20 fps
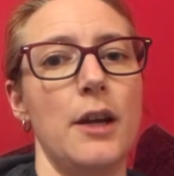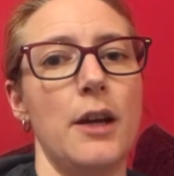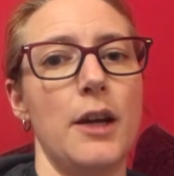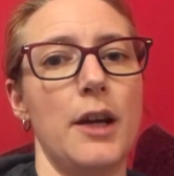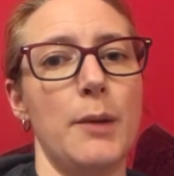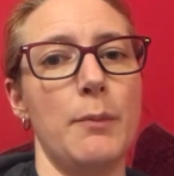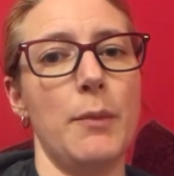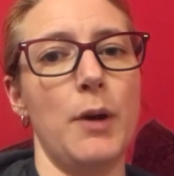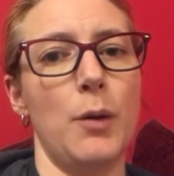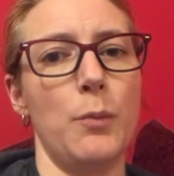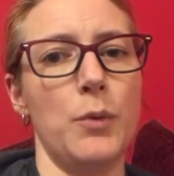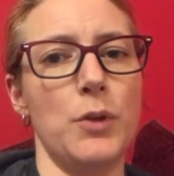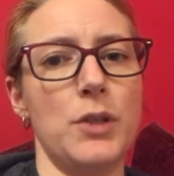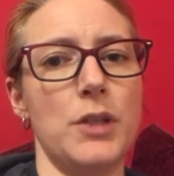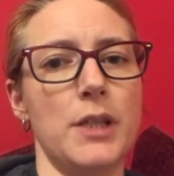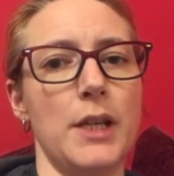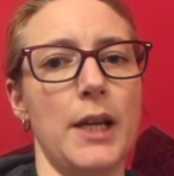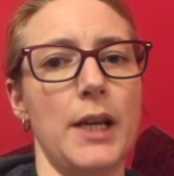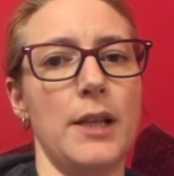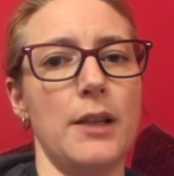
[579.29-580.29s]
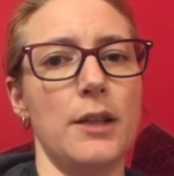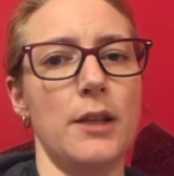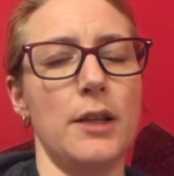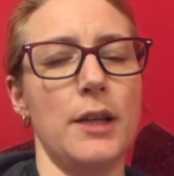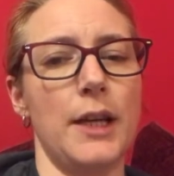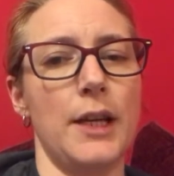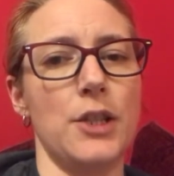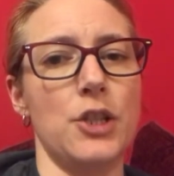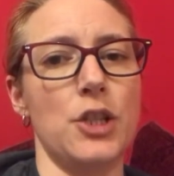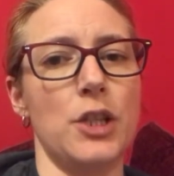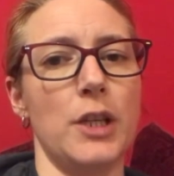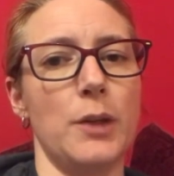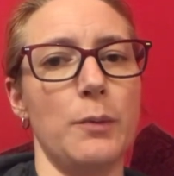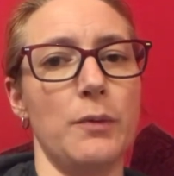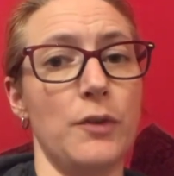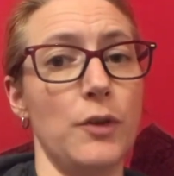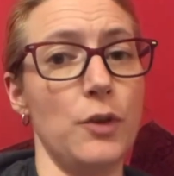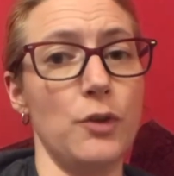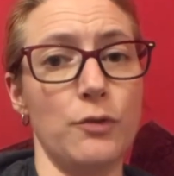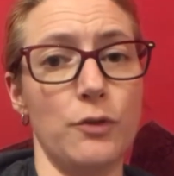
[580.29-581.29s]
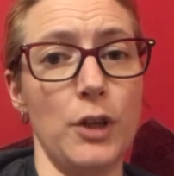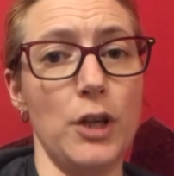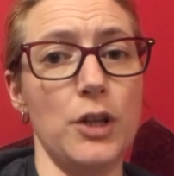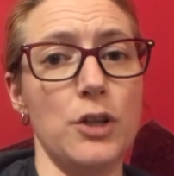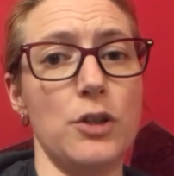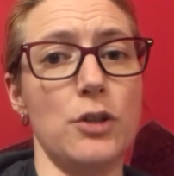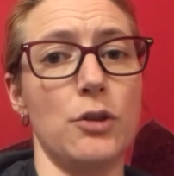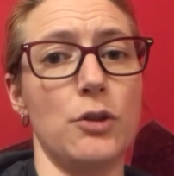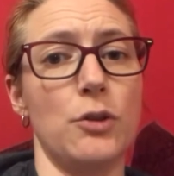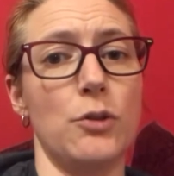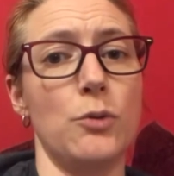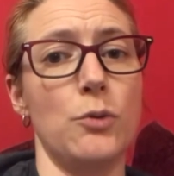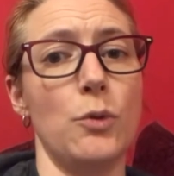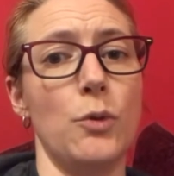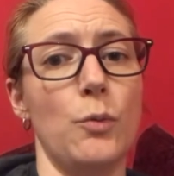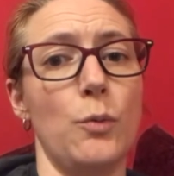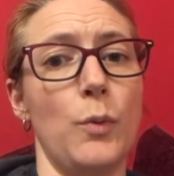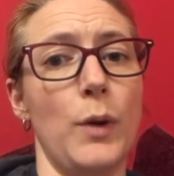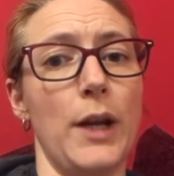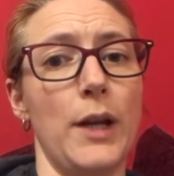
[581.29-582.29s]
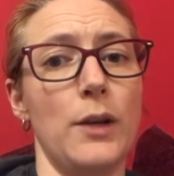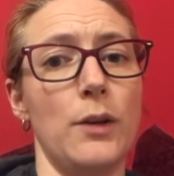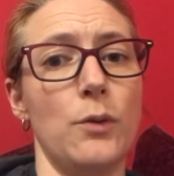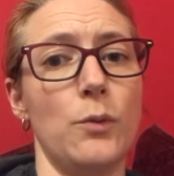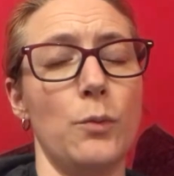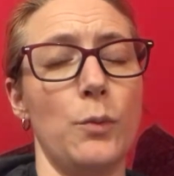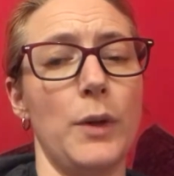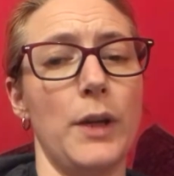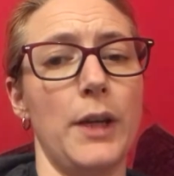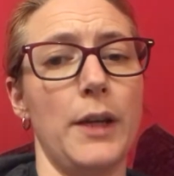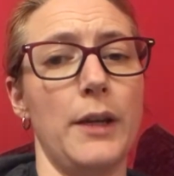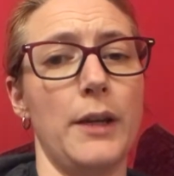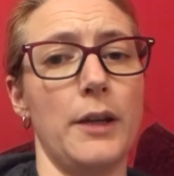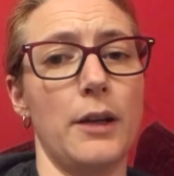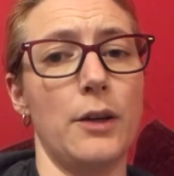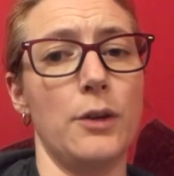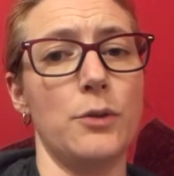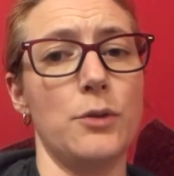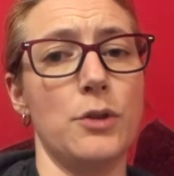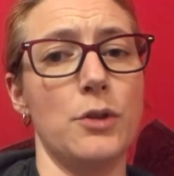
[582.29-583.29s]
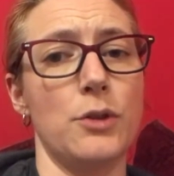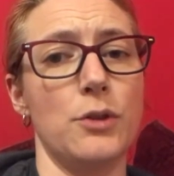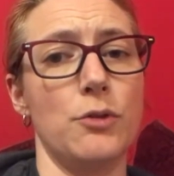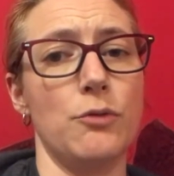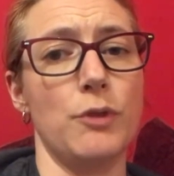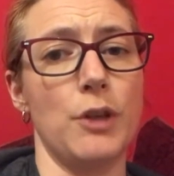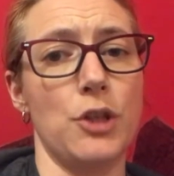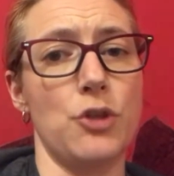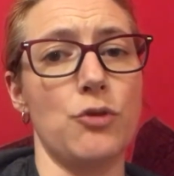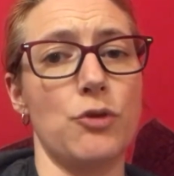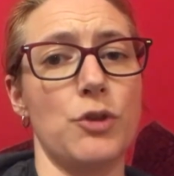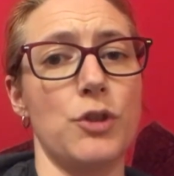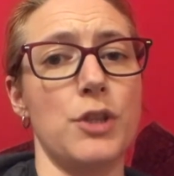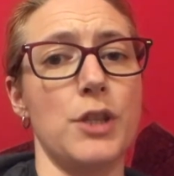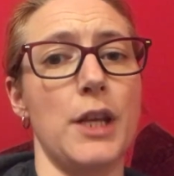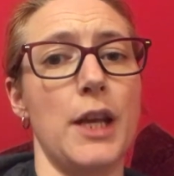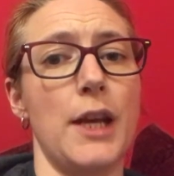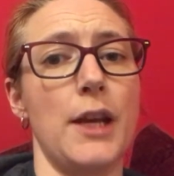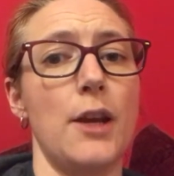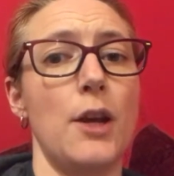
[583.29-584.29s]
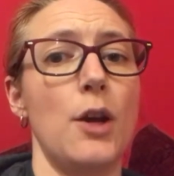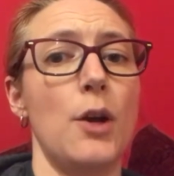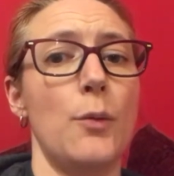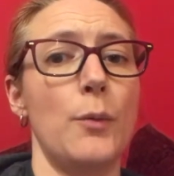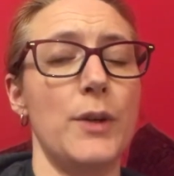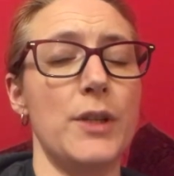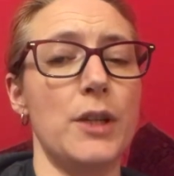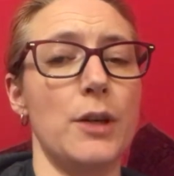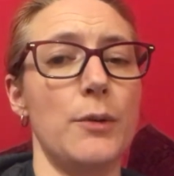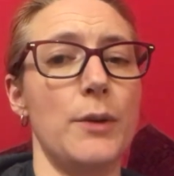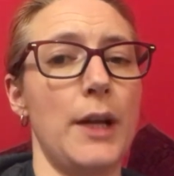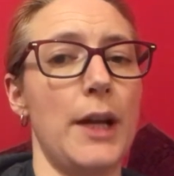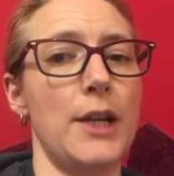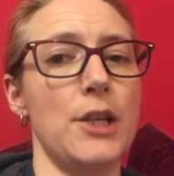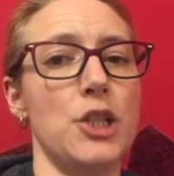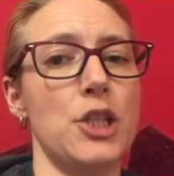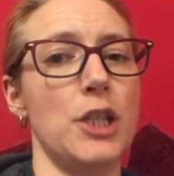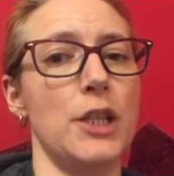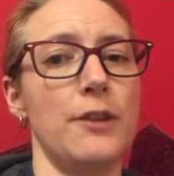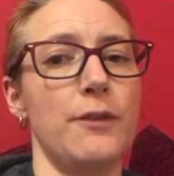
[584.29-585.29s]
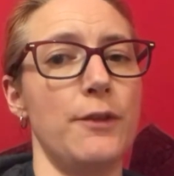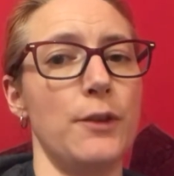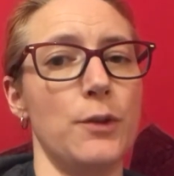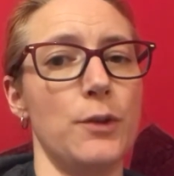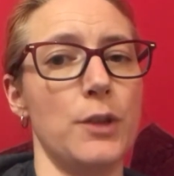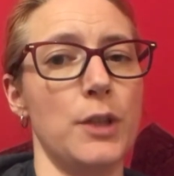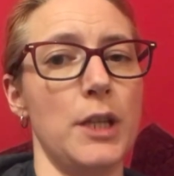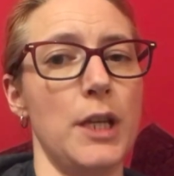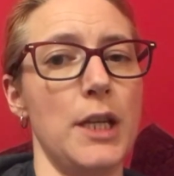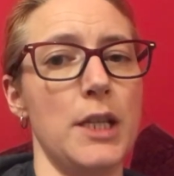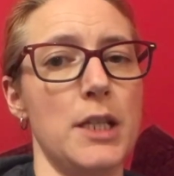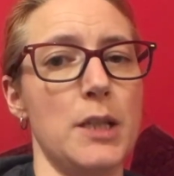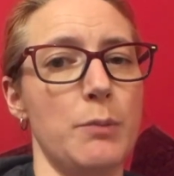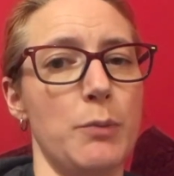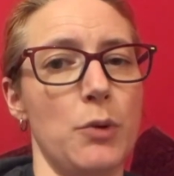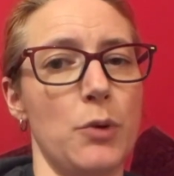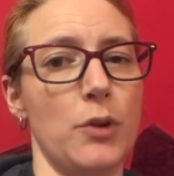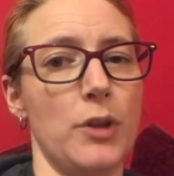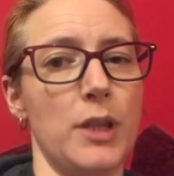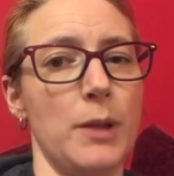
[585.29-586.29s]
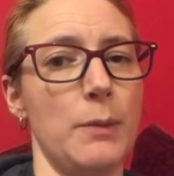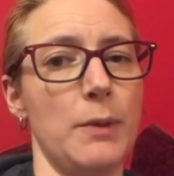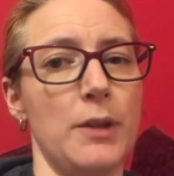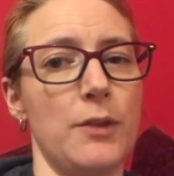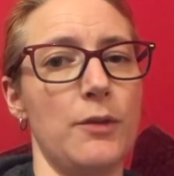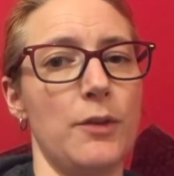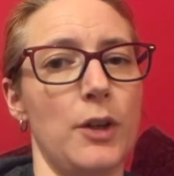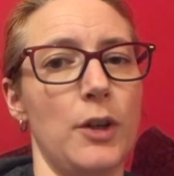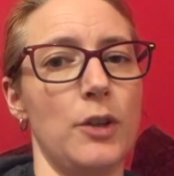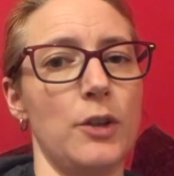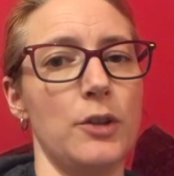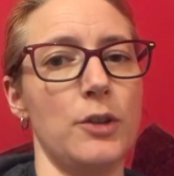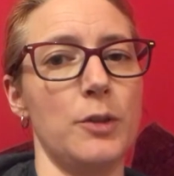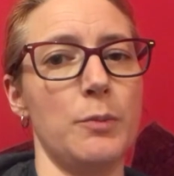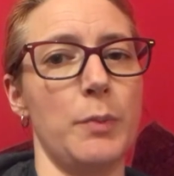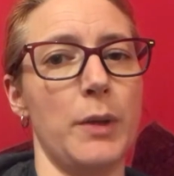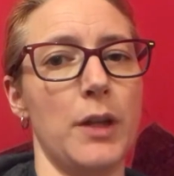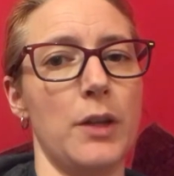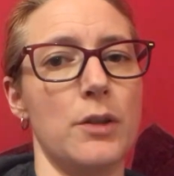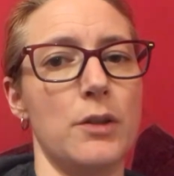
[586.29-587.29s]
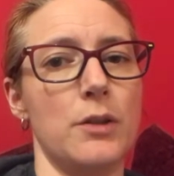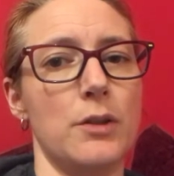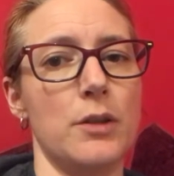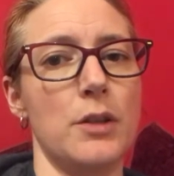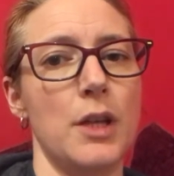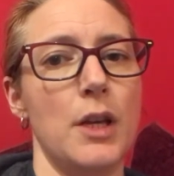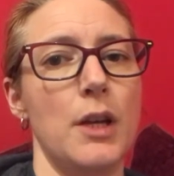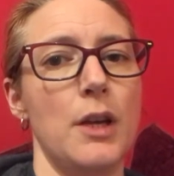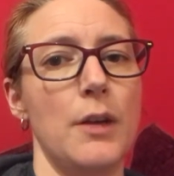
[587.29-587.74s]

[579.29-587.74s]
I would say that actually with Universal, when we go to restaurants there, we don't actually feel the need to book them in advance, because